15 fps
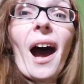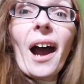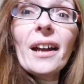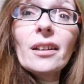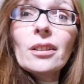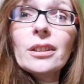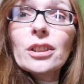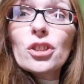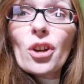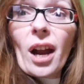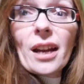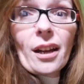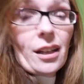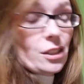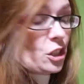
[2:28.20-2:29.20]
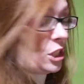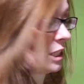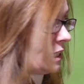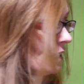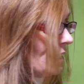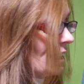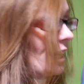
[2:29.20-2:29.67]
Ireland tried on
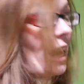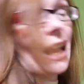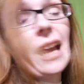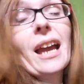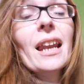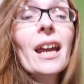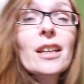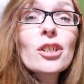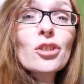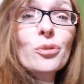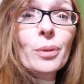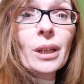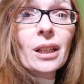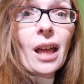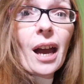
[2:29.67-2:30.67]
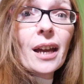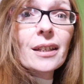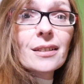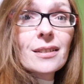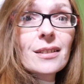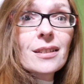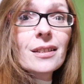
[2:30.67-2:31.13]
jeans today and I just
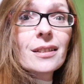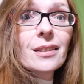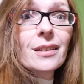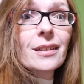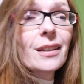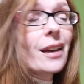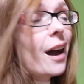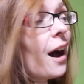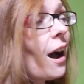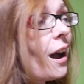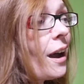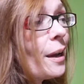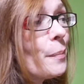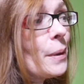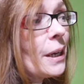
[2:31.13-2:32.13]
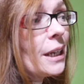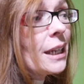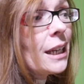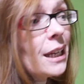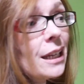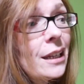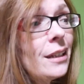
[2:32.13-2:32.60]
realized, hi
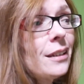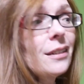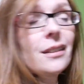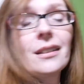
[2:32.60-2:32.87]
buddy.